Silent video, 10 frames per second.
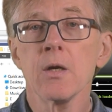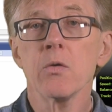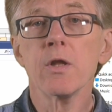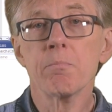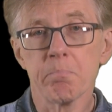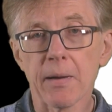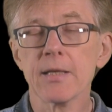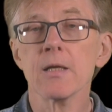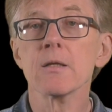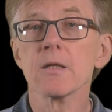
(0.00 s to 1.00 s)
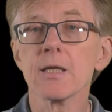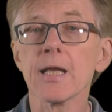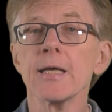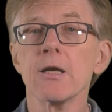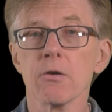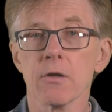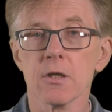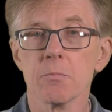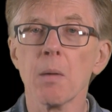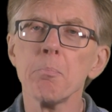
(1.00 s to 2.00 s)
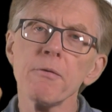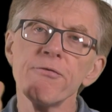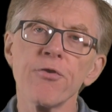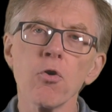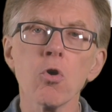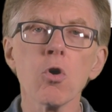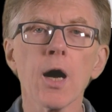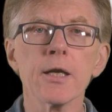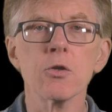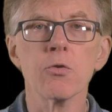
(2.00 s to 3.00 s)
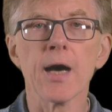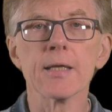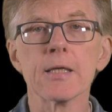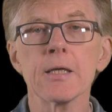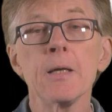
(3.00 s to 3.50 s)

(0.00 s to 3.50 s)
with buttons and icons. But before I do that,